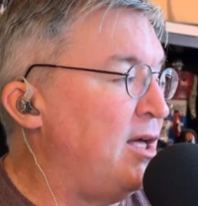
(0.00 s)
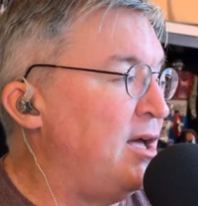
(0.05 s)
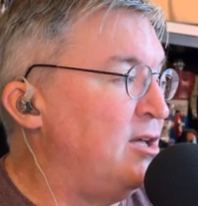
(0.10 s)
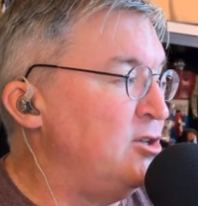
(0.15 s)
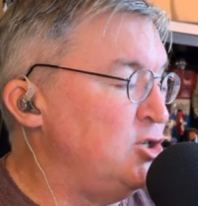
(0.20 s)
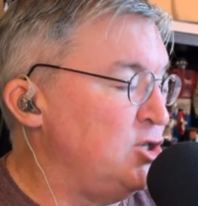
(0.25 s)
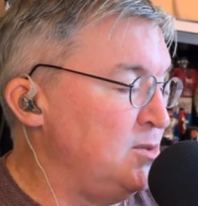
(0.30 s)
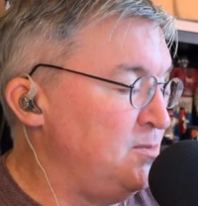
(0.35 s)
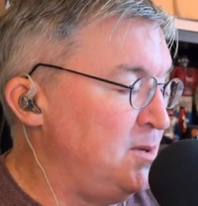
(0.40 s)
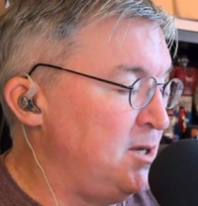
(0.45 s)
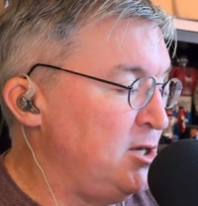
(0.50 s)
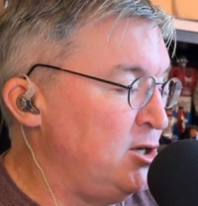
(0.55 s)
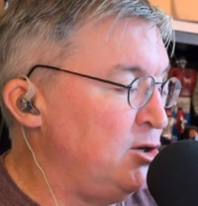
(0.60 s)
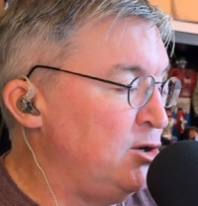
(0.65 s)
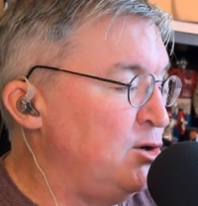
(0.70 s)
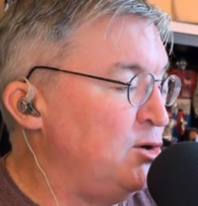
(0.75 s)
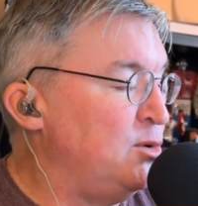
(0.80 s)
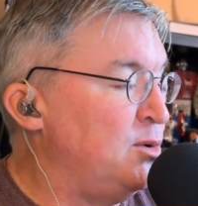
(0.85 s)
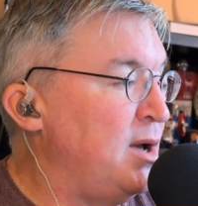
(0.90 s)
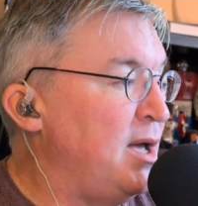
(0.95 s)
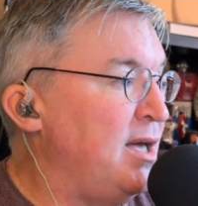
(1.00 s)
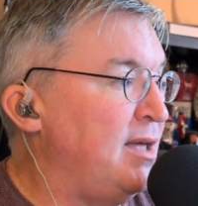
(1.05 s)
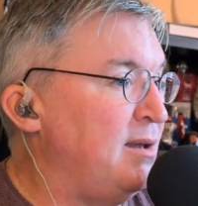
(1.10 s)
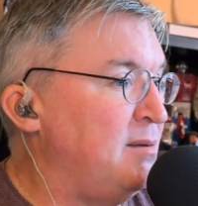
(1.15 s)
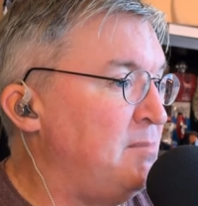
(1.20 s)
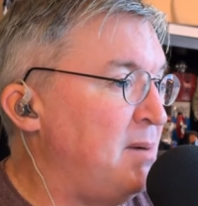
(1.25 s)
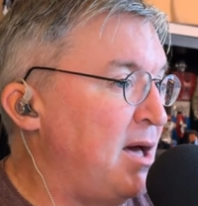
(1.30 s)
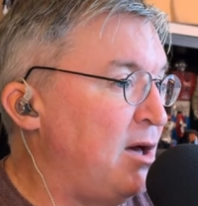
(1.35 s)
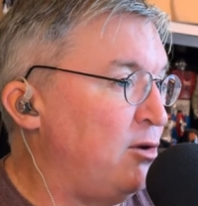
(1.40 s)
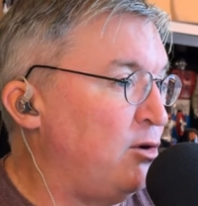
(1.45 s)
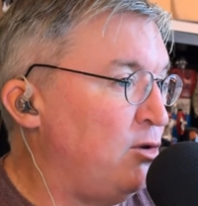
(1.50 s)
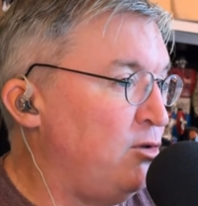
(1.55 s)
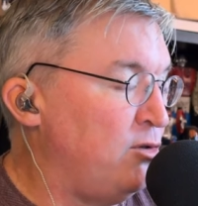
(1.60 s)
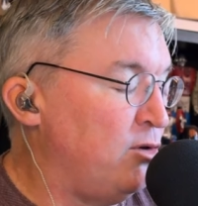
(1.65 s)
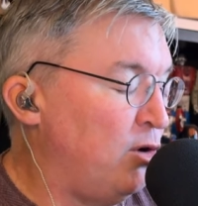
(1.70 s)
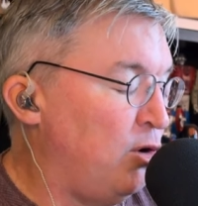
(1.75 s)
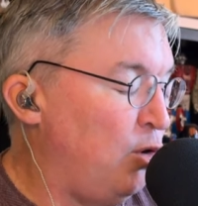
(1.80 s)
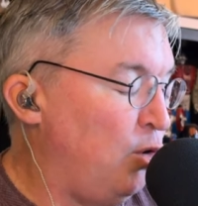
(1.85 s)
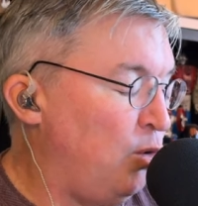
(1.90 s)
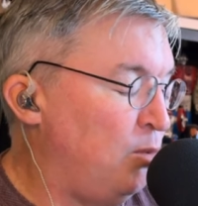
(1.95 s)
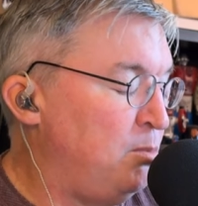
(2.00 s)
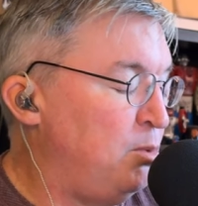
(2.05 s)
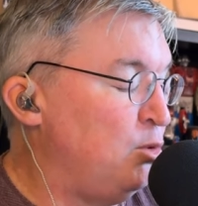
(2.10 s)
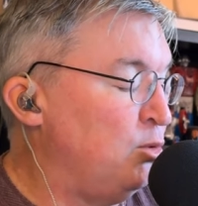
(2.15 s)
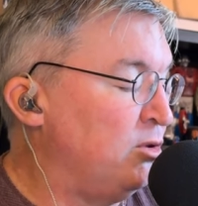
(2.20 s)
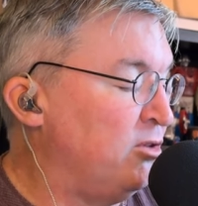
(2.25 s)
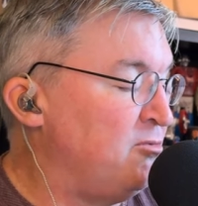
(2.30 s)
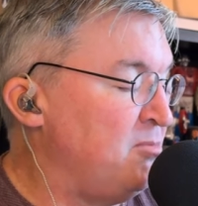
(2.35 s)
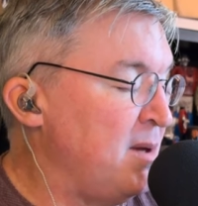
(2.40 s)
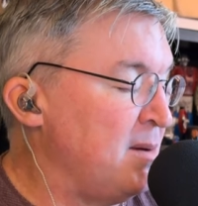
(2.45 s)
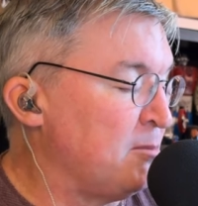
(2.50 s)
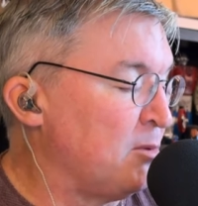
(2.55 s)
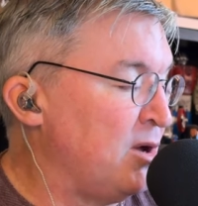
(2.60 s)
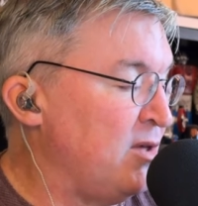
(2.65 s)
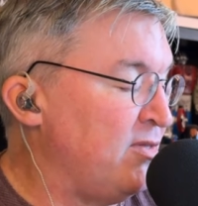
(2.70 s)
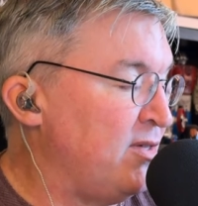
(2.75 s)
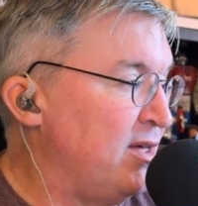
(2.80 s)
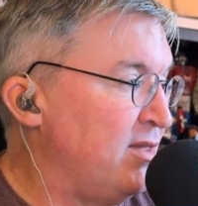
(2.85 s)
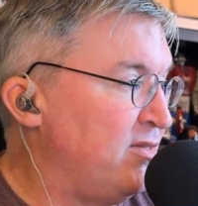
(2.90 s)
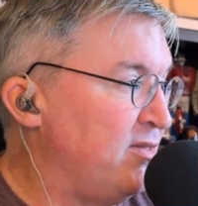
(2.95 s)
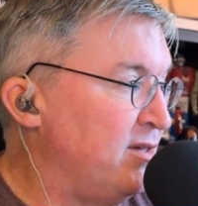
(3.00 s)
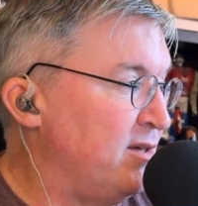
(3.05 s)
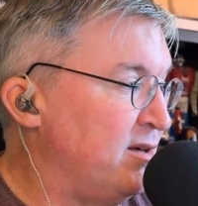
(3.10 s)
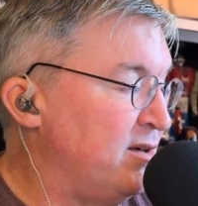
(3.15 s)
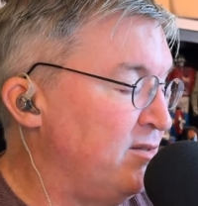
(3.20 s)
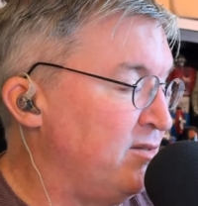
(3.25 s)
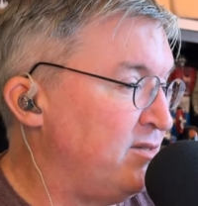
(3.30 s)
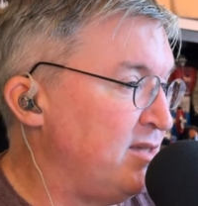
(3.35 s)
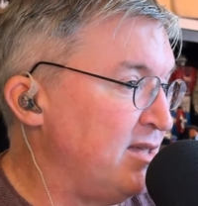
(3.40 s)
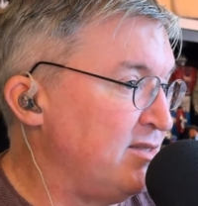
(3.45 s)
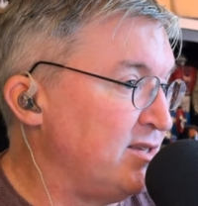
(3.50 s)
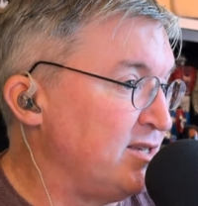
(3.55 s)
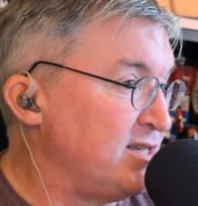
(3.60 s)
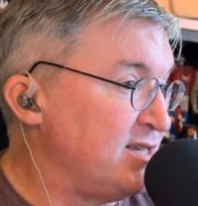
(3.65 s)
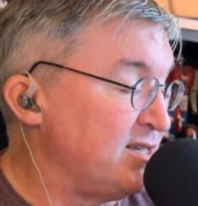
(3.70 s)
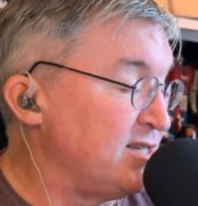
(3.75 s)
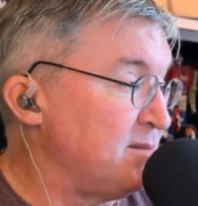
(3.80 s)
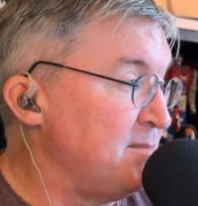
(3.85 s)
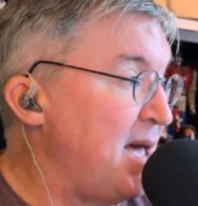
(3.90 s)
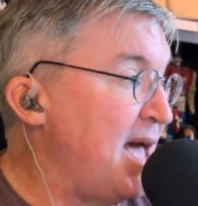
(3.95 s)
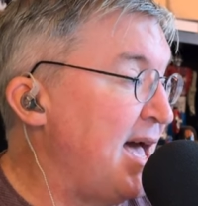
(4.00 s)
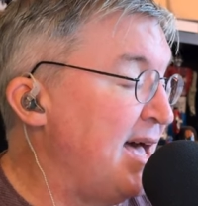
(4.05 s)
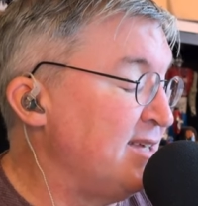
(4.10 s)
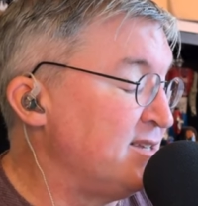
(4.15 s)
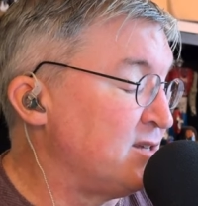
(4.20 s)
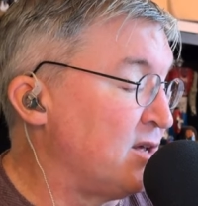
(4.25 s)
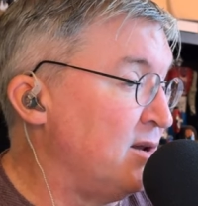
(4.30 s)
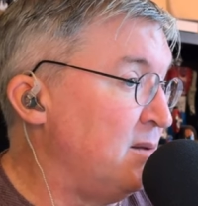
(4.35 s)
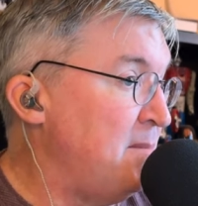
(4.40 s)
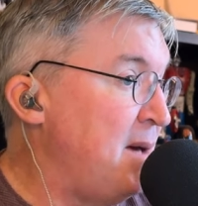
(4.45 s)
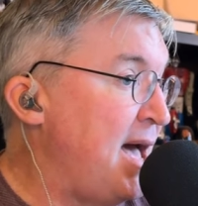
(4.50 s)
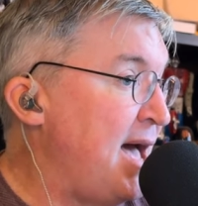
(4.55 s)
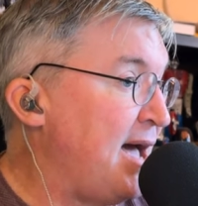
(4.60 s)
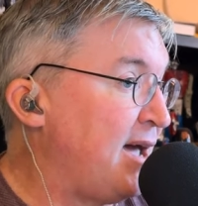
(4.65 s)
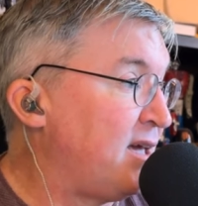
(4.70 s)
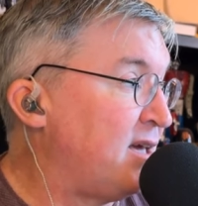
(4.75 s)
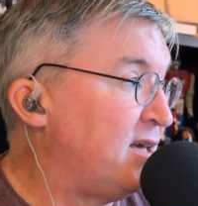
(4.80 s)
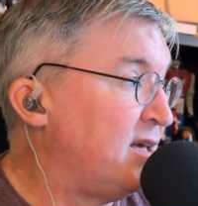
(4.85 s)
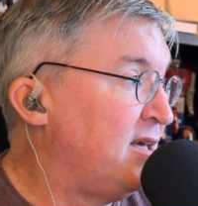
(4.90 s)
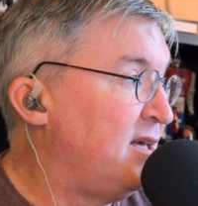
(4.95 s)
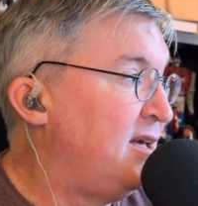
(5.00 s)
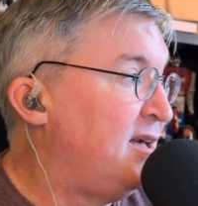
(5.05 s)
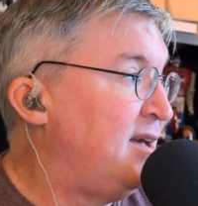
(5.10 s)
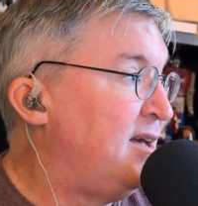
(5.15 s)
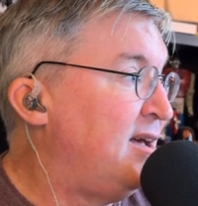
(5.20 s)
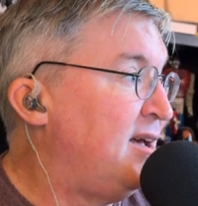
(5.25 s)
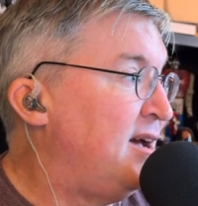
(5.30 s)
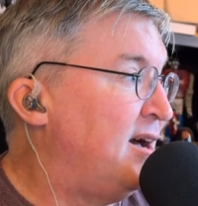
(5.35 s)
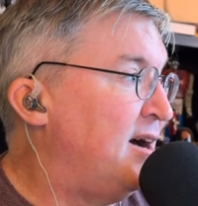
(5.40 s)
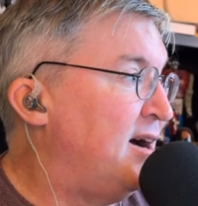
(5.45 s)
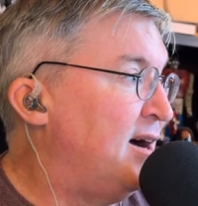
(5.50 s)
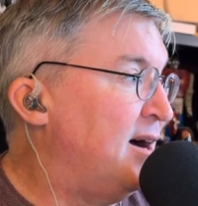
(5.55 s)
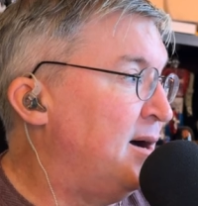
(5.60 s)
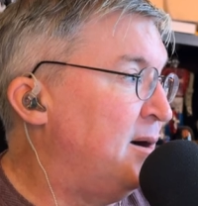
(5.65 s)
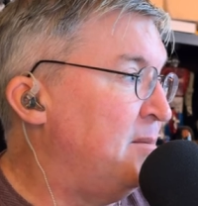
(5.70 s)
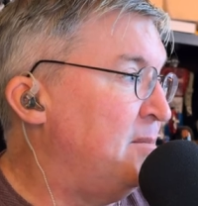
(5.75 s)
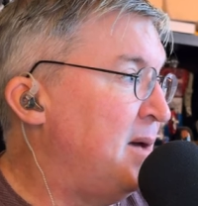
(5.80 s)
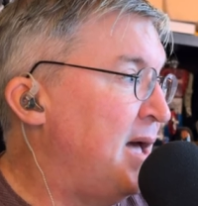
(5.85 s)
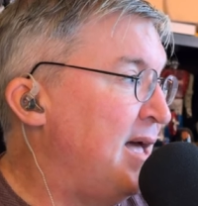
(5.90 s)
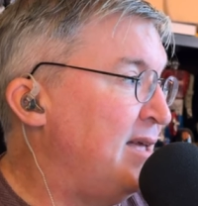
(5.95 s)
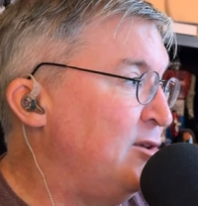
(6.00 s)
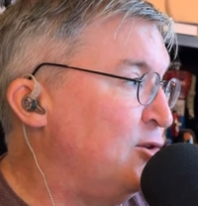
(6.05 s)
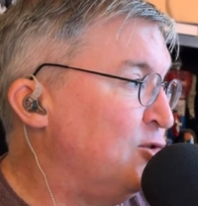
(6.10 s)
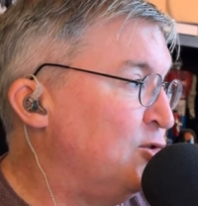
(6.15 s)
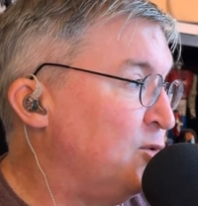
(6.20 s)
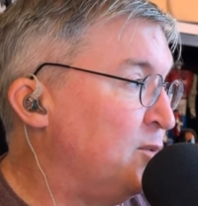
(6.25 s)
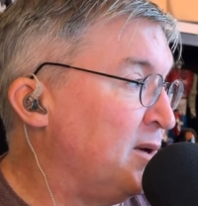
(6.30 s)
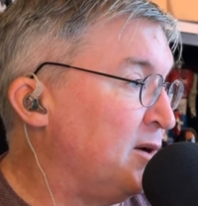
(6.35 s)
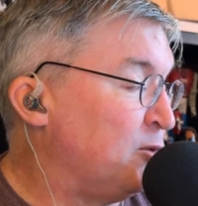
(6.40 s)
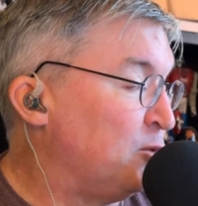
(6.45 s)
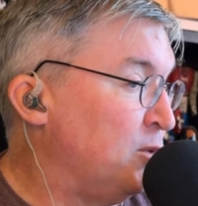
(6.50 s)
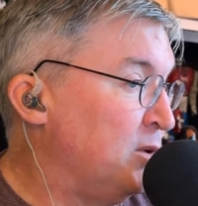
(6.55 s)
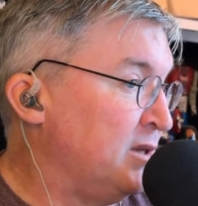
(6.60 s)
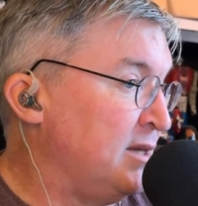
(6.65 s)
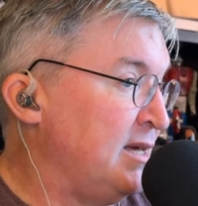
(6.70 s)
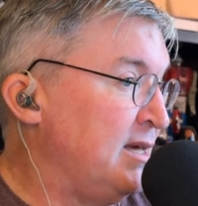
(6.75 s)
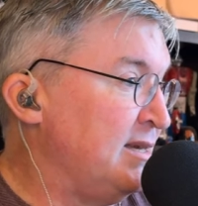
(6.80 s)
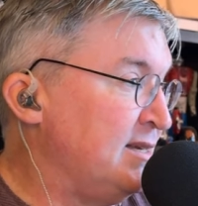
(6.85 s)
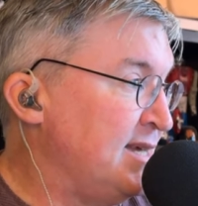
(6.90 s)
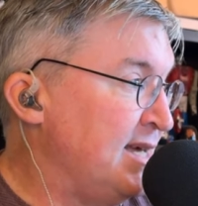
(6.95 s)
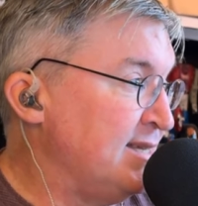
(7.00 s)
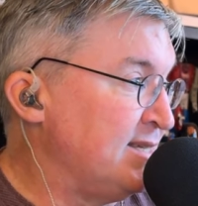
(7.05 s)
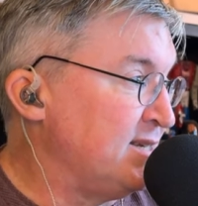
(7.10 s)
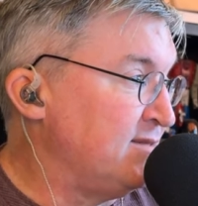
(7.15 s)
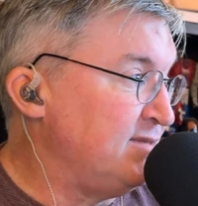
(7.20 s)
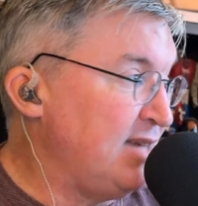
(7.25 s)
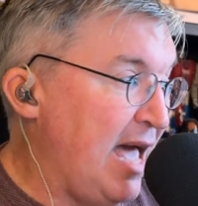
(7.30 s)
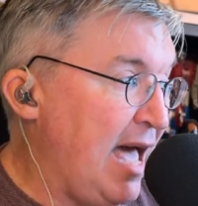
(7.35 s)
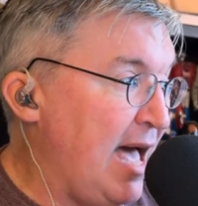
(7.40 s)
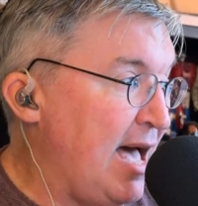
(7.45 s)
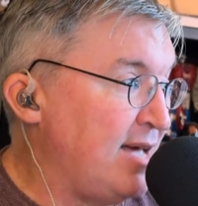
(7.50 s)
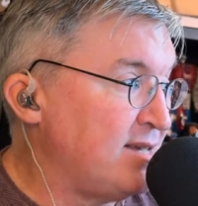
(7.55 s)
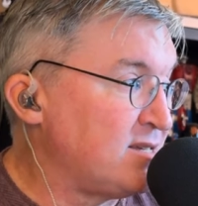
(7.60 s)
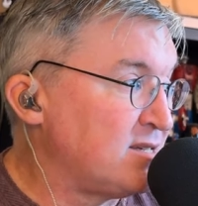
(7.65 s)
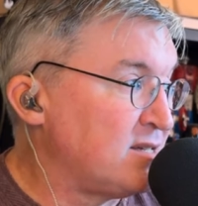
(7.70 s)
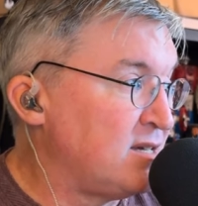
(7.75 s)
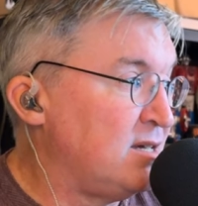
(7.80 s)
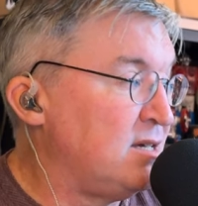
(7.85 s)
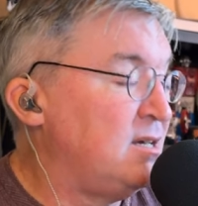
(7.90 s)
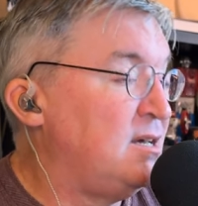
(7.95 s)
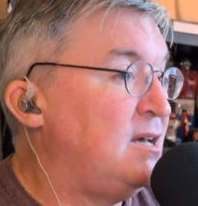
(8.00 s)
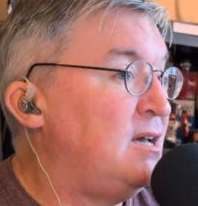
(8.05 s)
a GPU and about the whole pool of memory that the that the system has on a Mac, um, and you're doing a really intensive task,